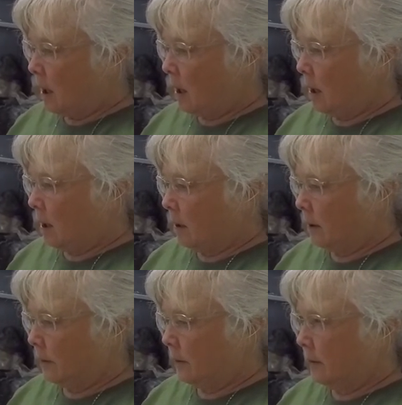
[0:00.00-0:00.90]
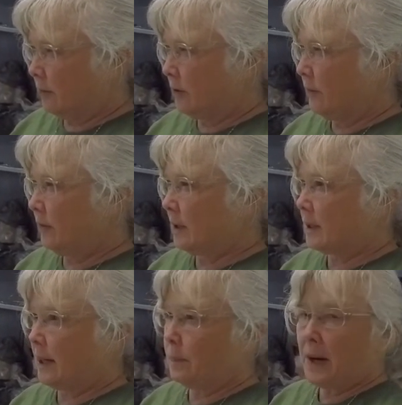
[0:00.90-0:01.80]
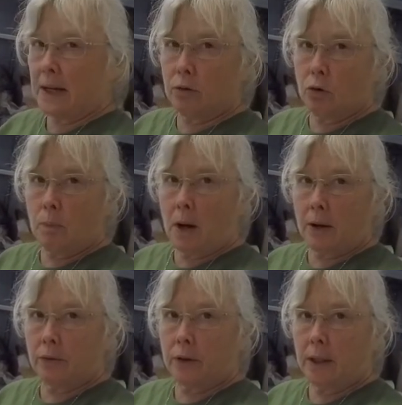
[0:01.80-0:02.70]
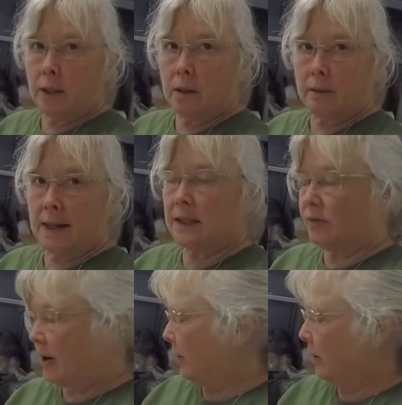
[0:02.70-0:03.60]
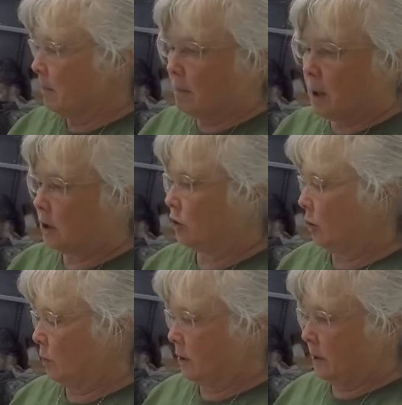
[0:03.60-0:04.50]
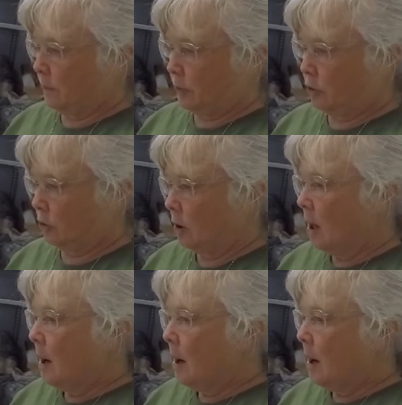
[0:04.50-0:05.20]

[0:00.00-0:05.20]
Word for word: Uh, the stuff that's like paint your own pottery, that's fired at a much lower temperature,